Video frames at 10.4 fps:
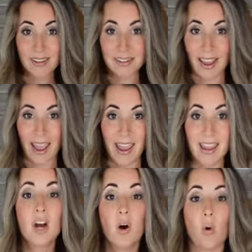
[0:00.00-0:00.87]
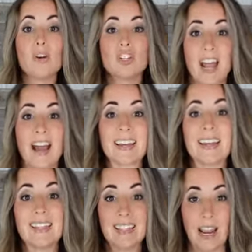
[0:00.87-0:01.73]
okay, or
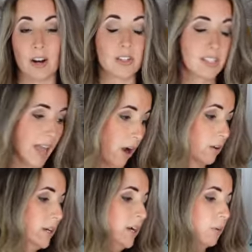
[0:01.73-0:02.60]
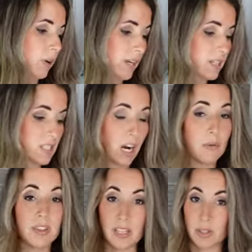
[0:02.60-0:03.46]
jacket layers. Now, we're gonna start
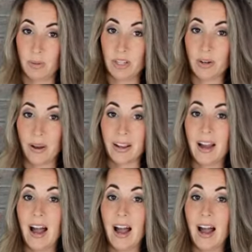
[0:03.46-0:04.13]
with this really quick.